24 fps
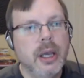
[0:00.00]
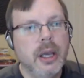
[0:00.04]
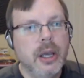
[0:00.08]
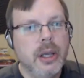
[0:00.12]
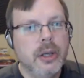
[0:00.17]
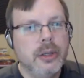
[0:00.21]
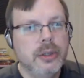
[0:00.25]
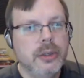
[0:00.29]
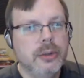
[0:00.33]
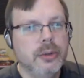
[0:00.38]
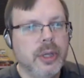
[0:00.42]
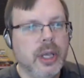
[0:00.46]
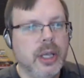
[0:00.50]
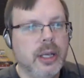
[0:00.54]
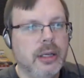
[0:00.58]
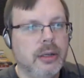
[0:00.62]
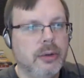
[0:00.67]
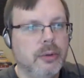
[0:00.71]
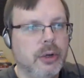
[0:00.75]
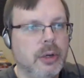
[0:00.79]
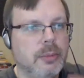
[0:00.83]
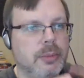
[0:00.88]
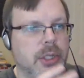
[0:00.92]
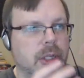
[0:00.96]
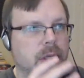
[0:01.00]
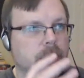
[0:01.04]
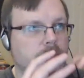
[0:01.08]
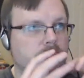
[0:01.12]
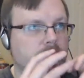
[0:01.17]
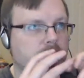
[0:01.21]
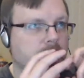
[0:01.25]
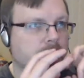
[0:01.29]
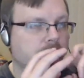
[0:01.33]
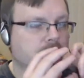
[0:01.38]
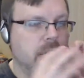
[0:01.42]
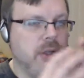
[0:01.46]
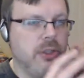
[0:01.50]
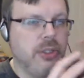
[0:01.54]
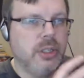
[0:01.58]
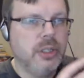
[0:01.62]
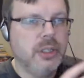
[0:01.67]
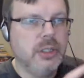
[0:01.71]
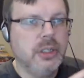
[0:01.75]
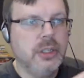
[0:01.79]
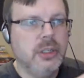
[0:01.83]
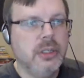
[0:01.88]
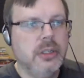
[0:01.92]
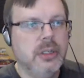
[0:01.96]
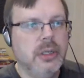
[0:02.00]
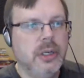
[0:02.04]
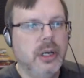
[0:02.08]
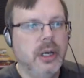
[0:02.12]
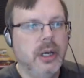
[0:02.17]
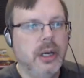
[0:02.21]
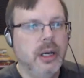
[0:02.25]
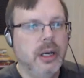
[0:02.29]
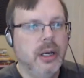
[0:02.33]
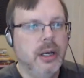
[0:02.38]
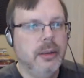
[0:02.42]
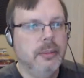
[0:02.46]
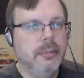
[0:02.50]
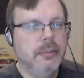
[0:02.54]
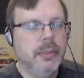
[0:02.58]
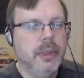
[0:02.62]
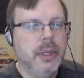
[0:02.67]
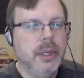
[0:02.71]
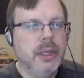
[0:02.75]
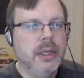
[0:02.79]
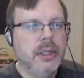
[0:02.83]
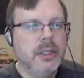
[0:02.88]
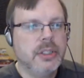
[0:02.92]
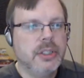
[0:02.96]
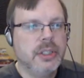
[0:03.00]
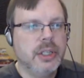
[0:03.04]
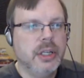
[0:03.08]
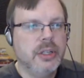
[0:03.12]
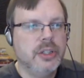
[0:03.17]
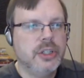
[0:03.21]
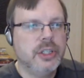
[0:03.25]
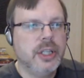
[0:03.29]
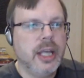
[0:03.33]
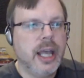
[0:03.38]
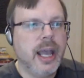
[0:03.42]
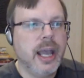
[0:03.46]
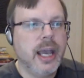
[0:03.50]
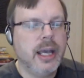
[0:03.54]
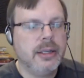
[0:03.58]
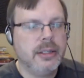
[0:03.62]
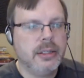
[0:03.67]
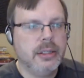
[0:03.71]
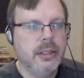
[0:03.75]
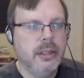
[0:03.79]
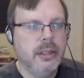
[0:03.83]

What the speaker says: You can encrypt a communication such that